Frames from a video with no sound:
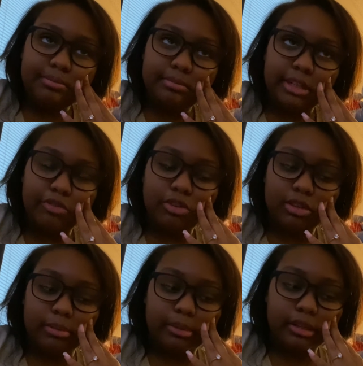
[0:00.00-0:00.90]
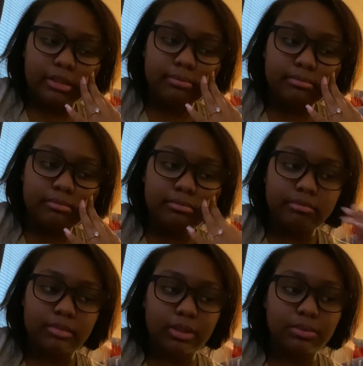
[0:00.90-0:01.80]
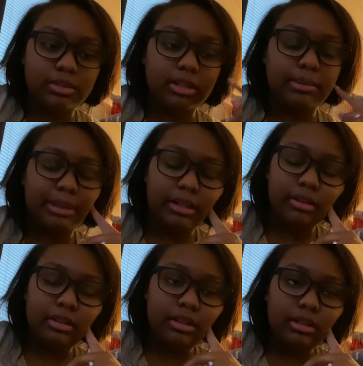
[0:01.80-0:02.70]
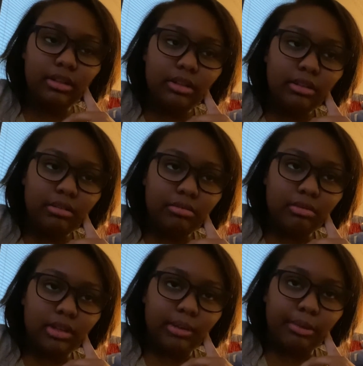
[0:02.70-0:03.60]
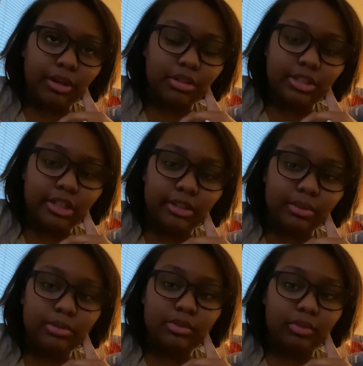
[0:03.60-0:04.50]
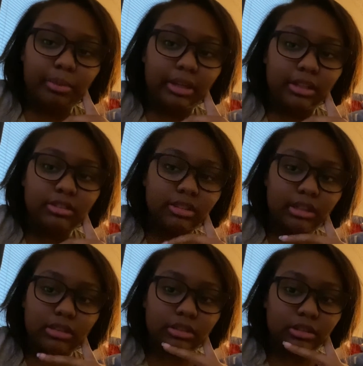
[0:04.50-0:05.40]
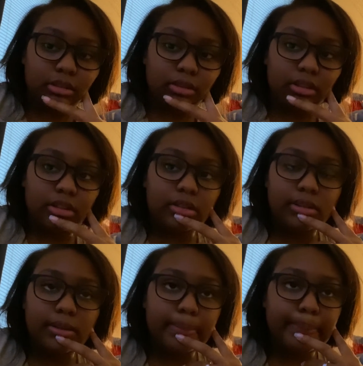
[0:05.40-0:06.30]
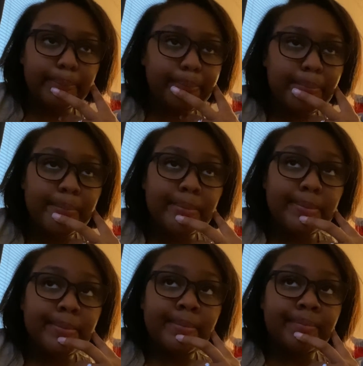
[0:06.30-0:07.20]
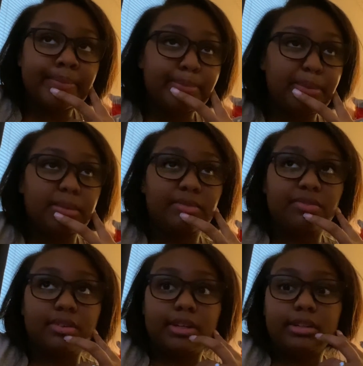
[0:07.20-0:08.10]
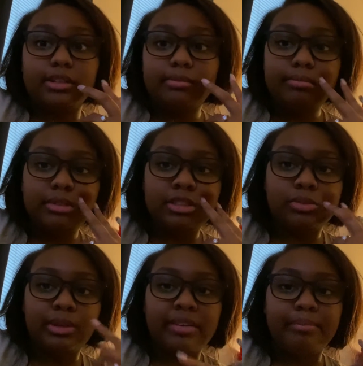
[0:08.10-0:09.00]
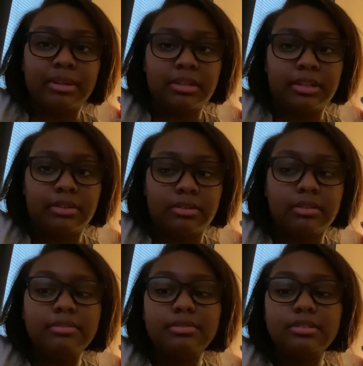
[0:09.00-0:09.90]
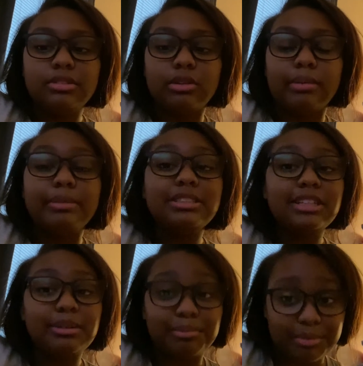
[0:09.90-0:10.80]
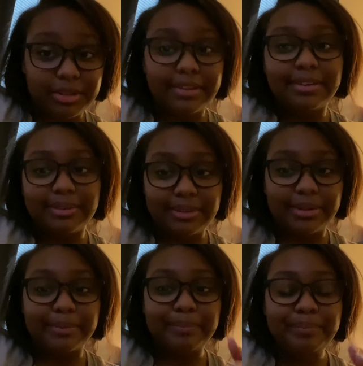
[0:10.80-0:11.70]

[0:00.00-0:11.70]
I have to look at my notes that I made. I'm not going to take notes for my next class until like maybe Friday, because we have Monday off, so I'm going to take a break, okay?